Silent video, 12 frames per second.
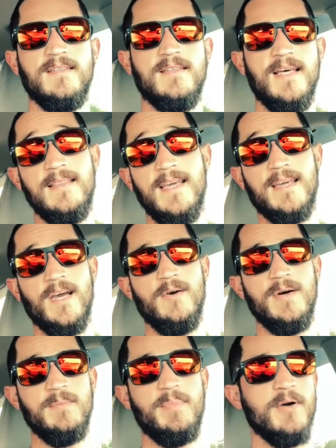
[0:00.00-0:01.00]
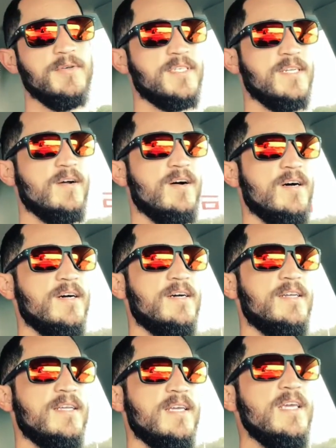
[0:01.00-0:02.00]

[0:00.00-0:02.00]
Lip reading: then they go and post it on